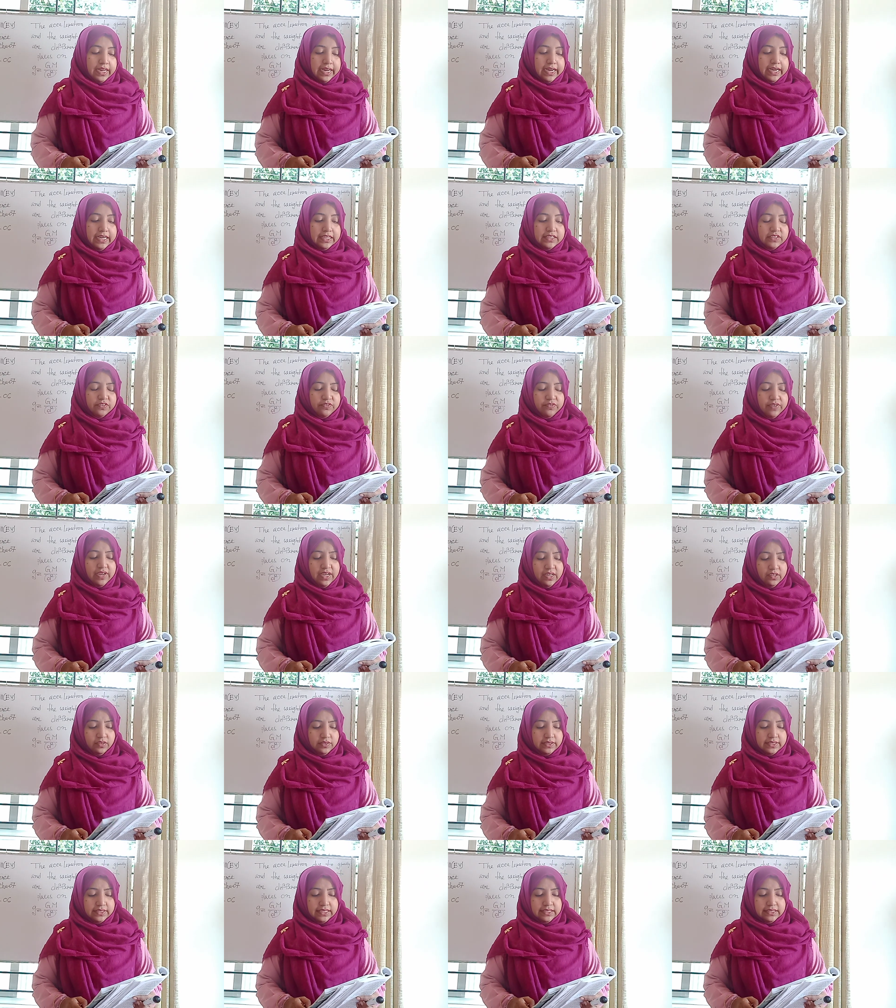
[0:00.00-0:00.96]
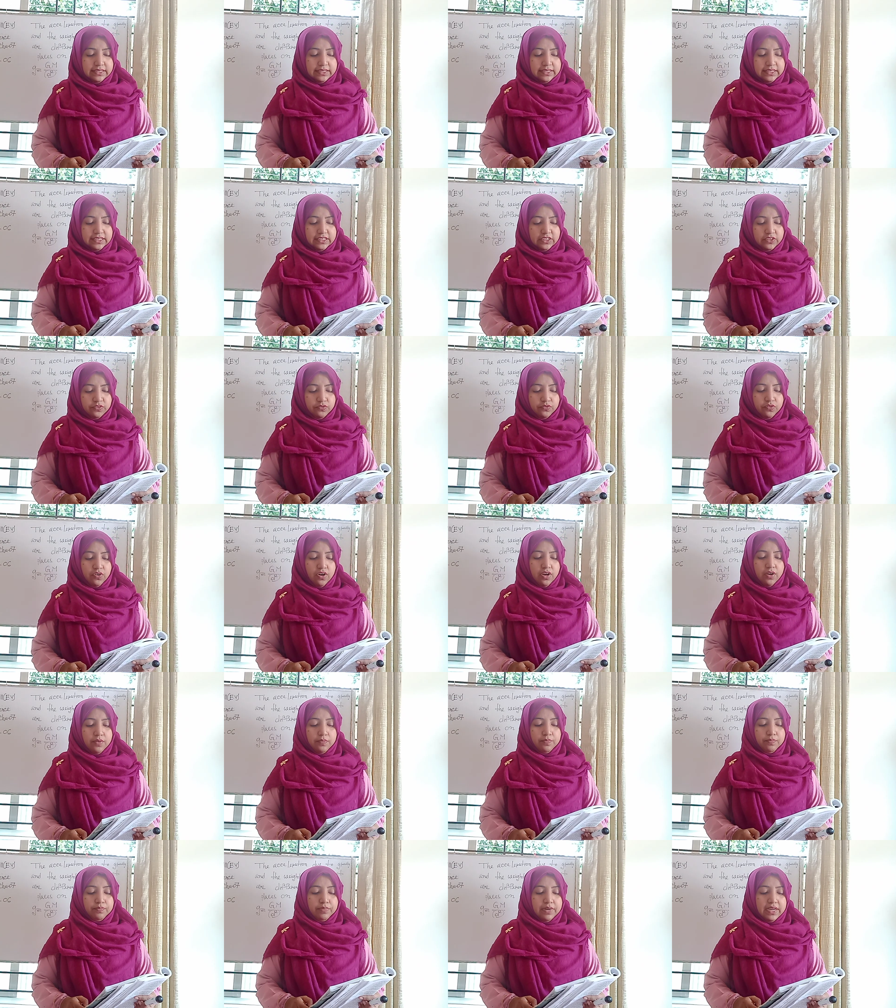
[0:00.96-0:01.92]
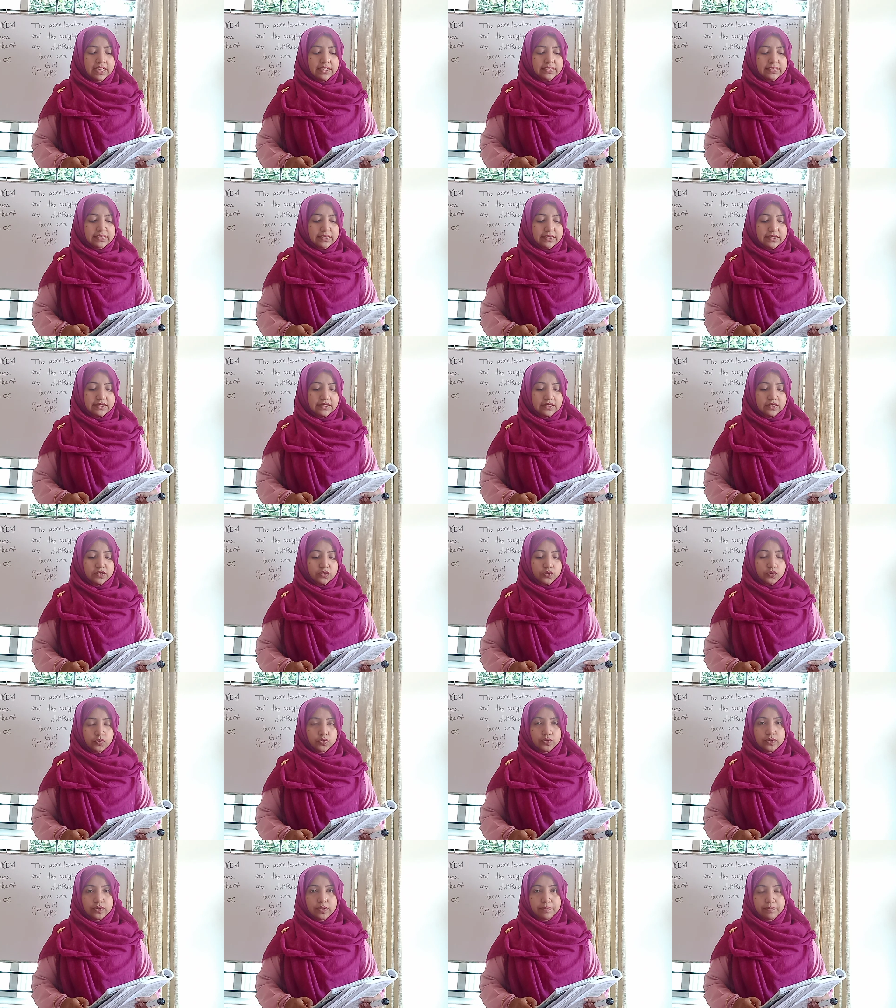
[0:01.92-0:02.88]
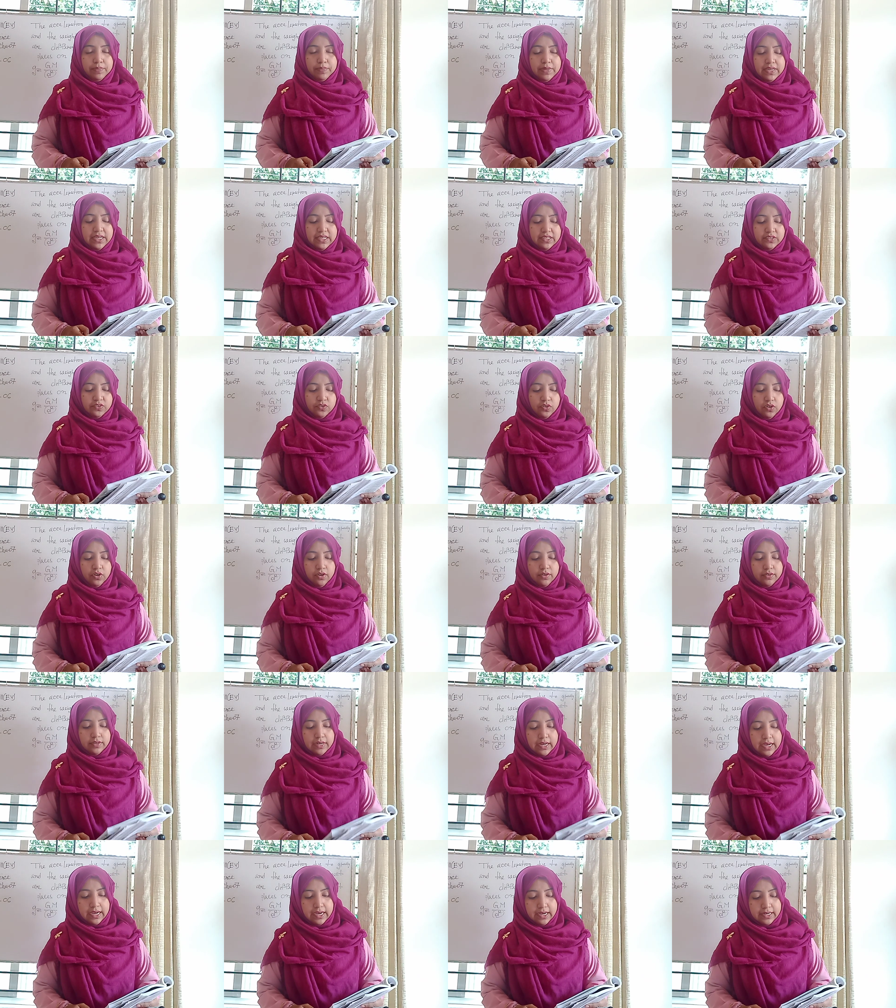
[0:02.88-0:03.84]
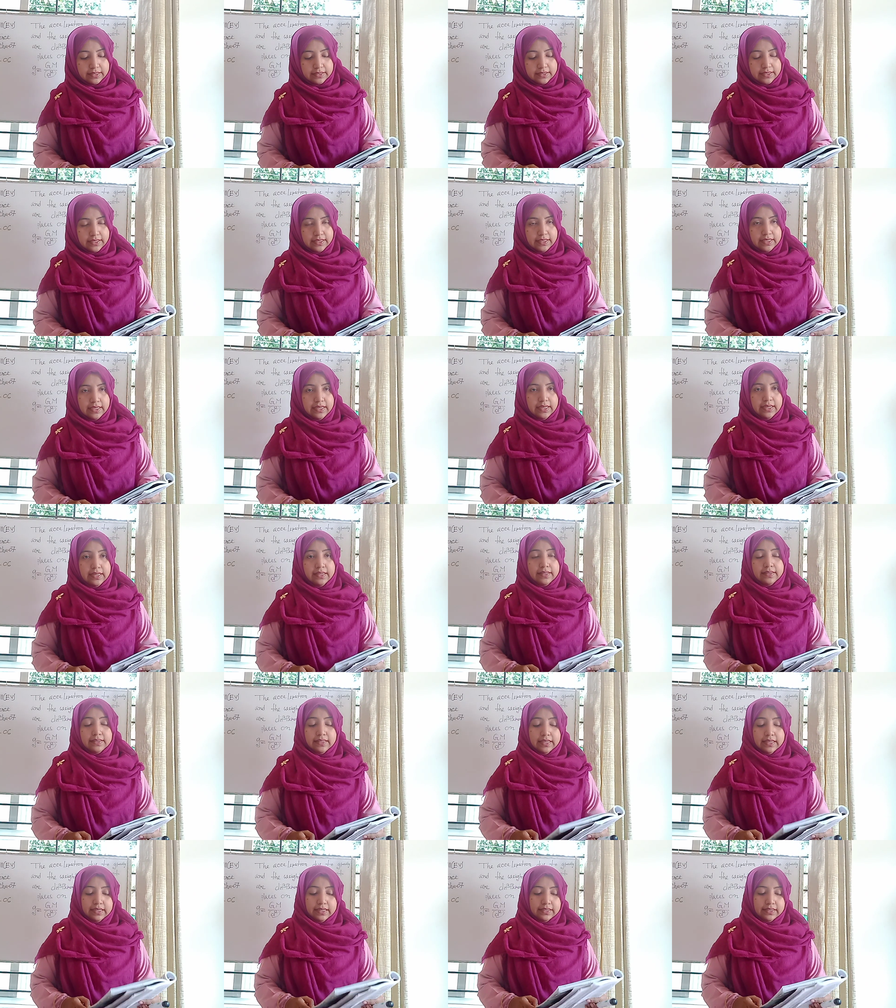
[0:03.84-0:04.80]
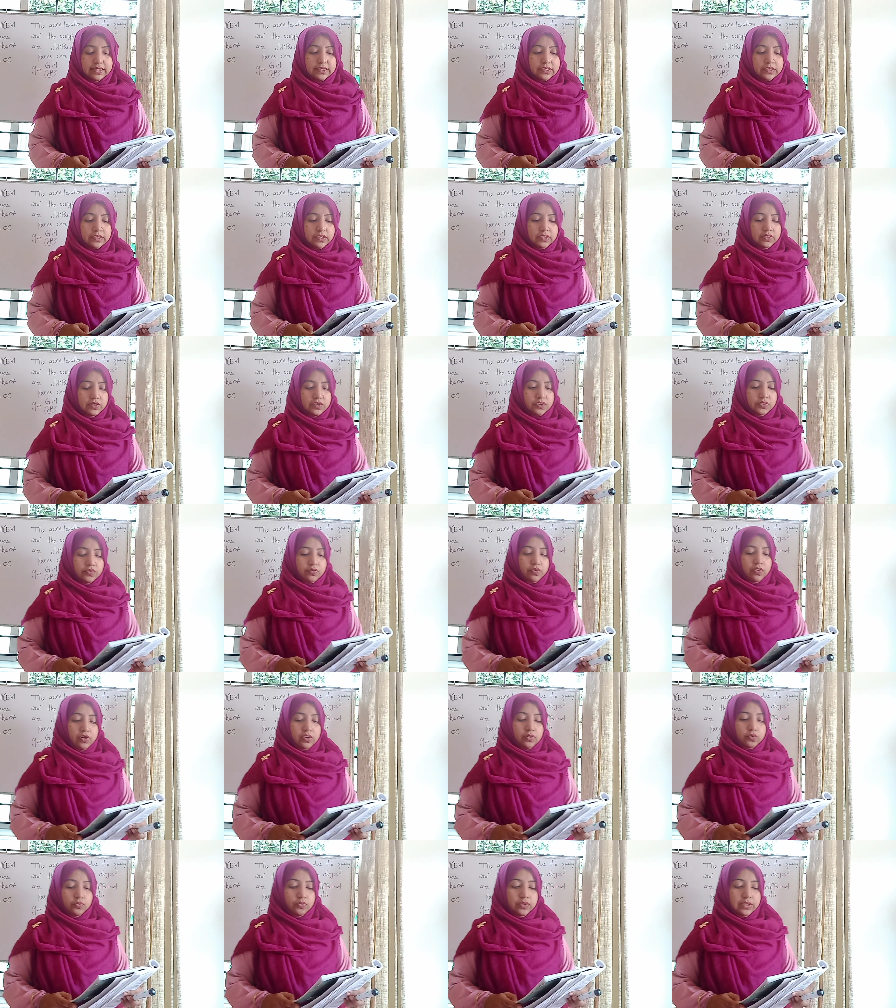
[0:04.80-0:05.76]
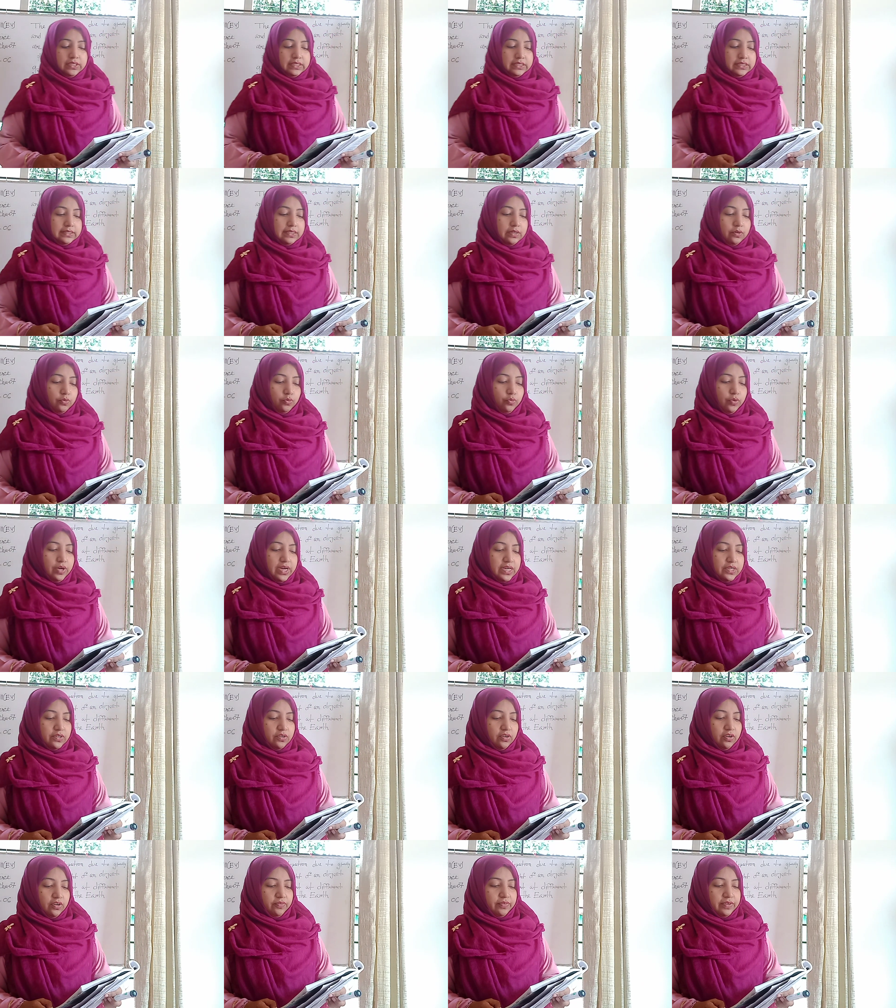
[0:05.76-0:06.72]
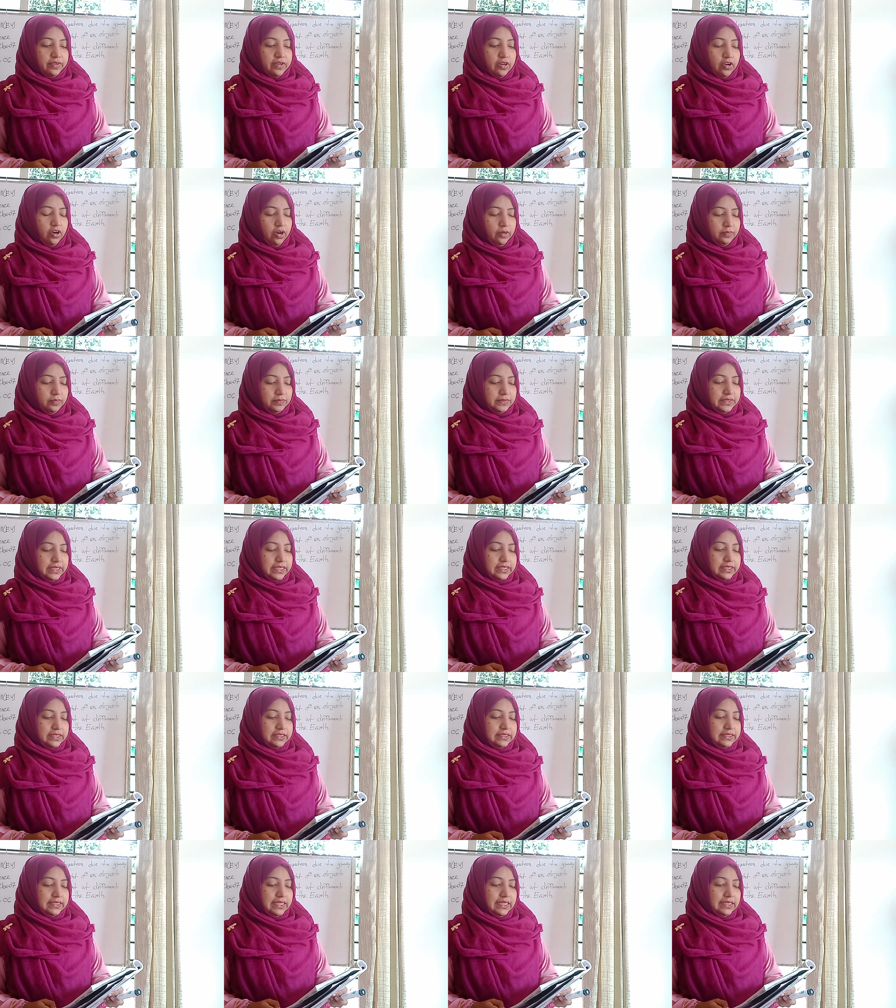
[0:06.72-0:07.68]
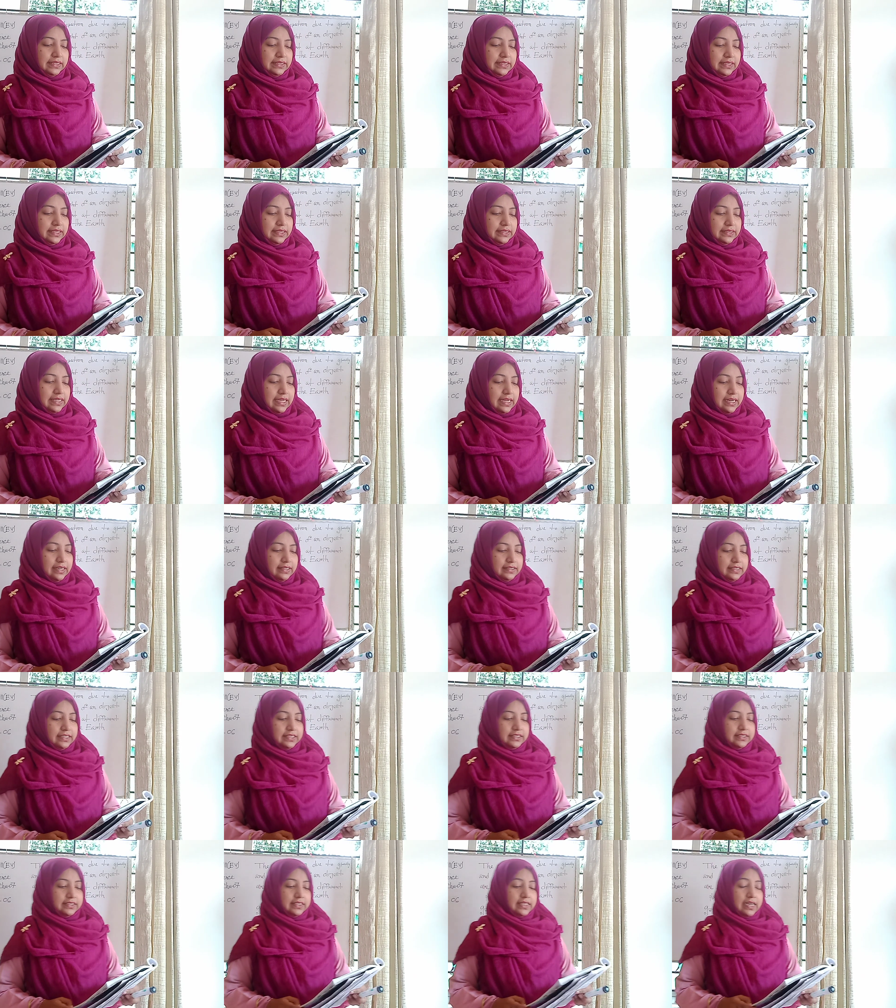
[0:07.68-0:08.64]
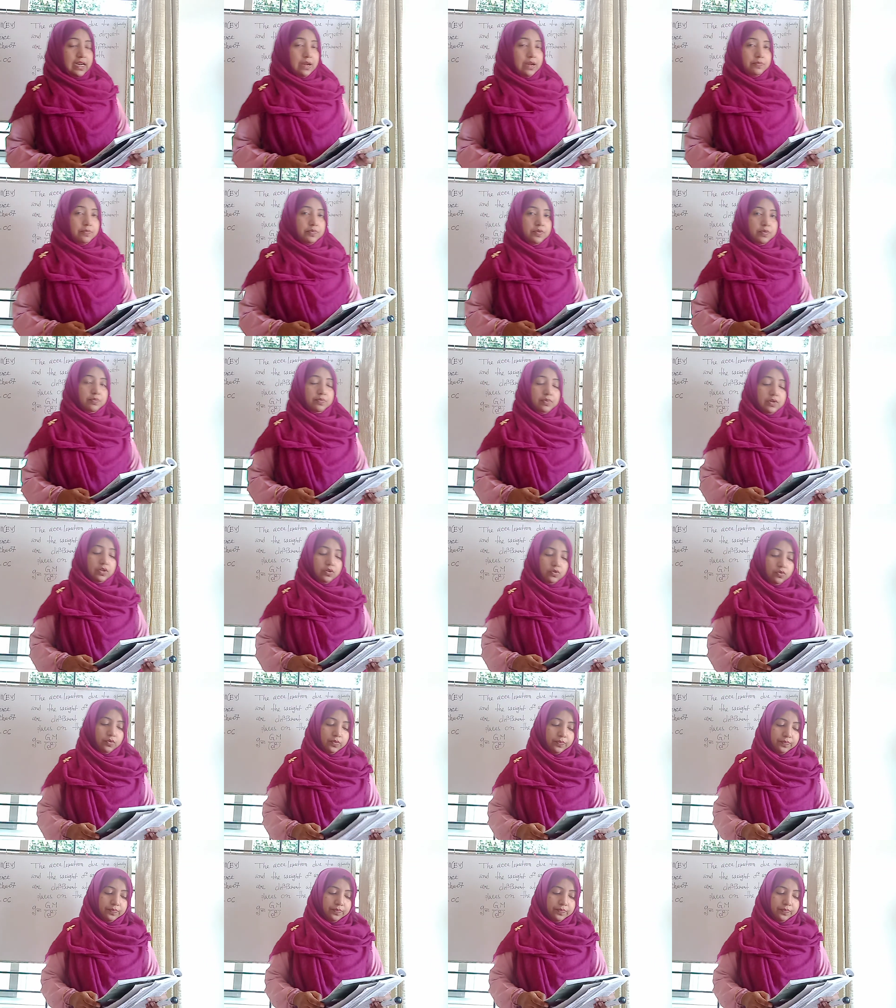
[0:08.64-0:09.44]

Its value changes from places to the place on earth. The reasons for which the weight of an object changes are described below.